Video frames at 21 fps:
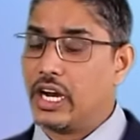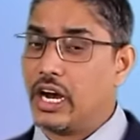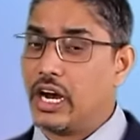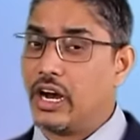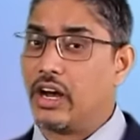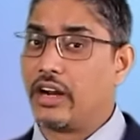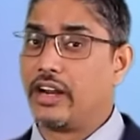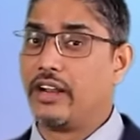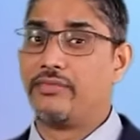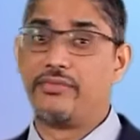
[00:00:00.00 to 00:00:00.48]

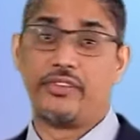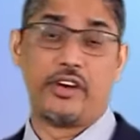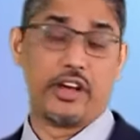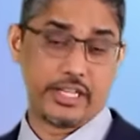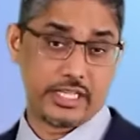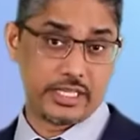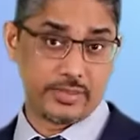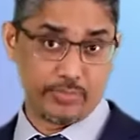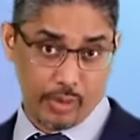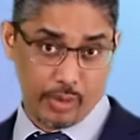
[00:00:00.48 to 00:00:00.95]
or a
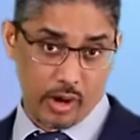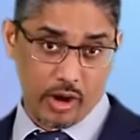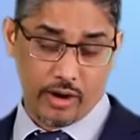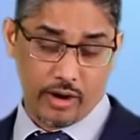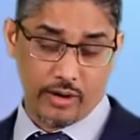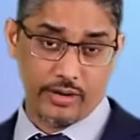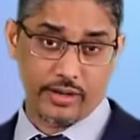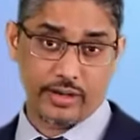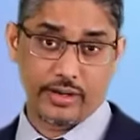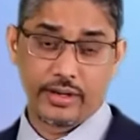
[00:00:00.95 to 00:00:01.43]
forest
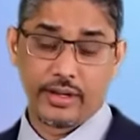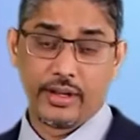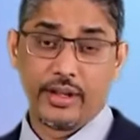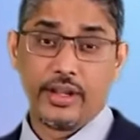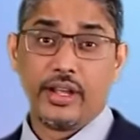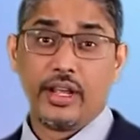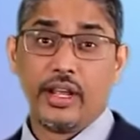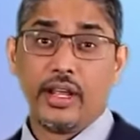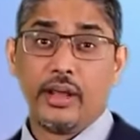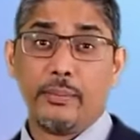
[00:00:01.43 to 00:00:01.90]
plot
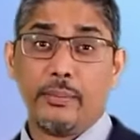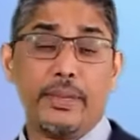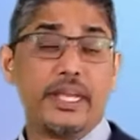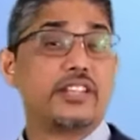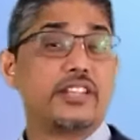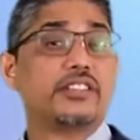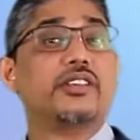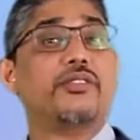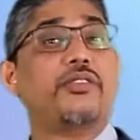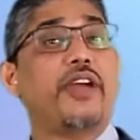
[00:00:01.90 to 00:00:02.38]

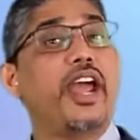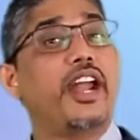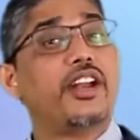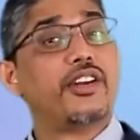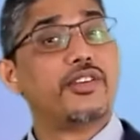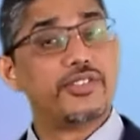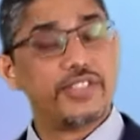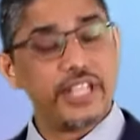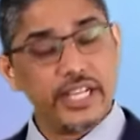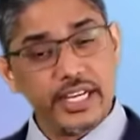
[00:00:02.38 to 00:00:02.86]
because of
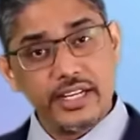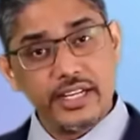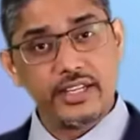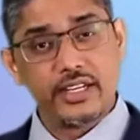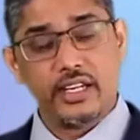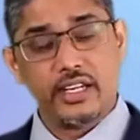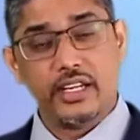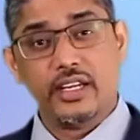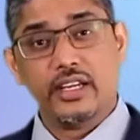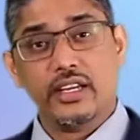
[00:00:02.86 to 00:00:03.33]

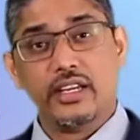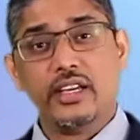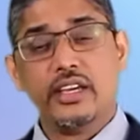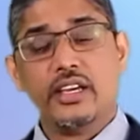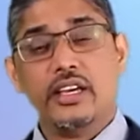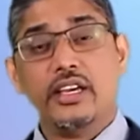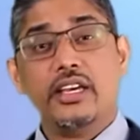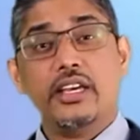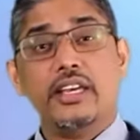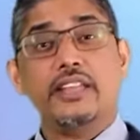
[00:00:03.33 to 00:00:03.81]
heterogeneity,
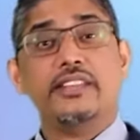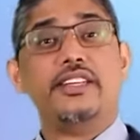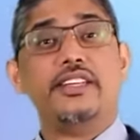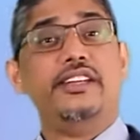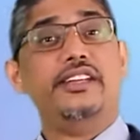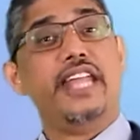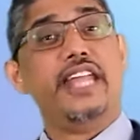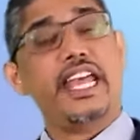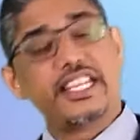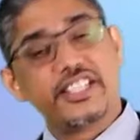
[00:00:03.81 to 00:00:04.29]
the
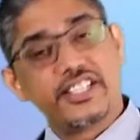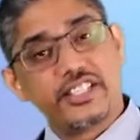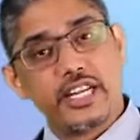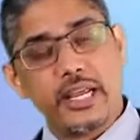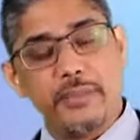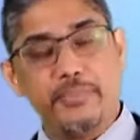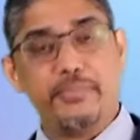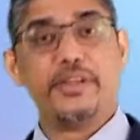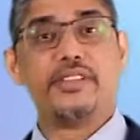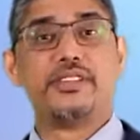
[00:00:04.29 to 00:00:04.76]
next
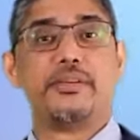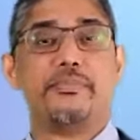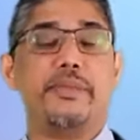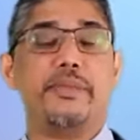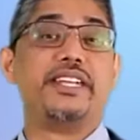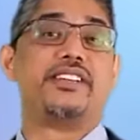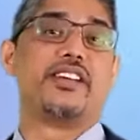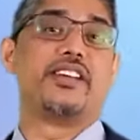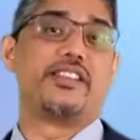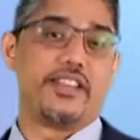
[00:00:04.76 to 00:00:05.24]
step is a
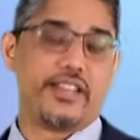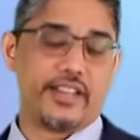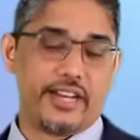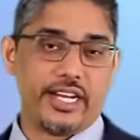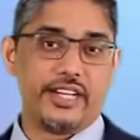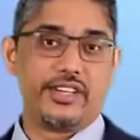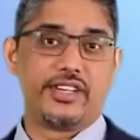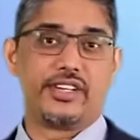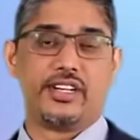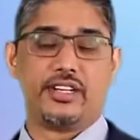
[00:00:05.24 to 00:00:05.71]

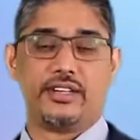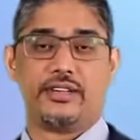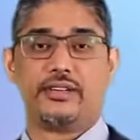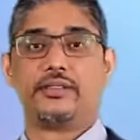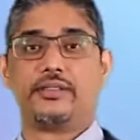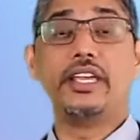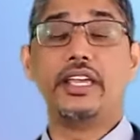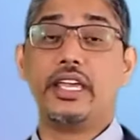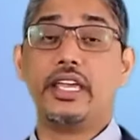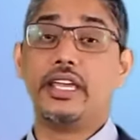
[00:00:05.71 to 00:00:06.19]
meta-regression.
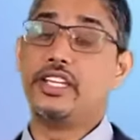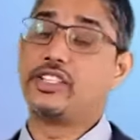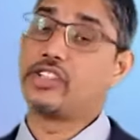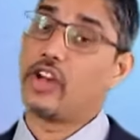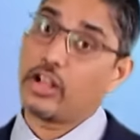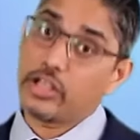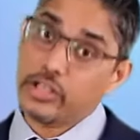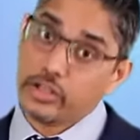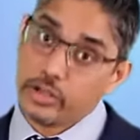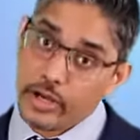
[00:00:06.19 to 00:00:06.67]
Is
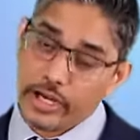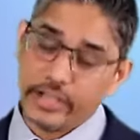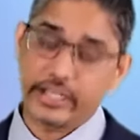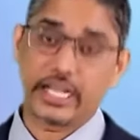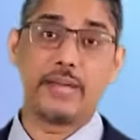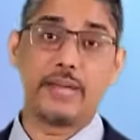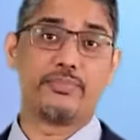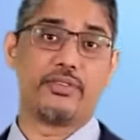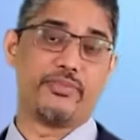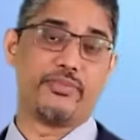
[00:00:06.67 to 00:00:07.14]
also a
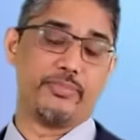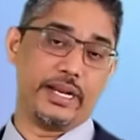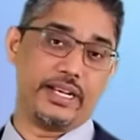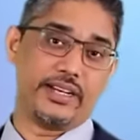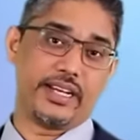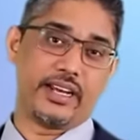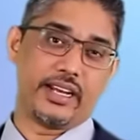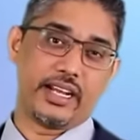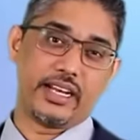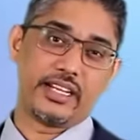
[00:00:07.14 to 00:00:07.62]
type of
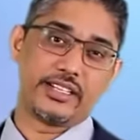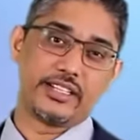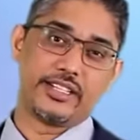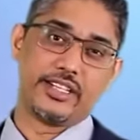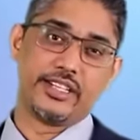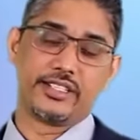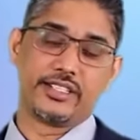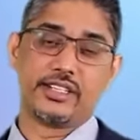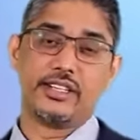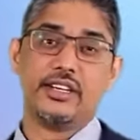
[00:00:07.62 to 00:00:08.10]

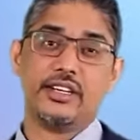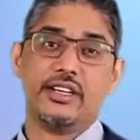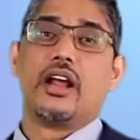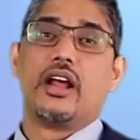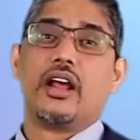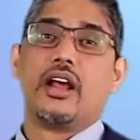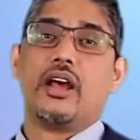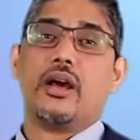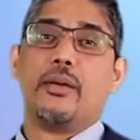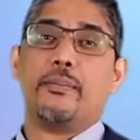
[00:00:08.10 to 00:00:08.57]
meta-analysis,
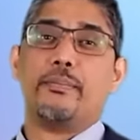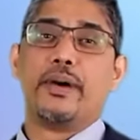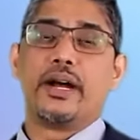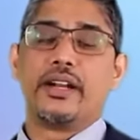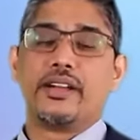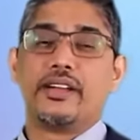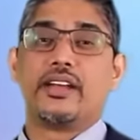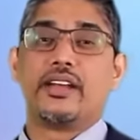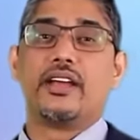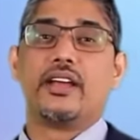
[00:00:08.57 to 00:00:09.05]

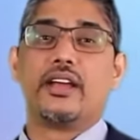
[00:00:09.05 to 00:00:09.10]
but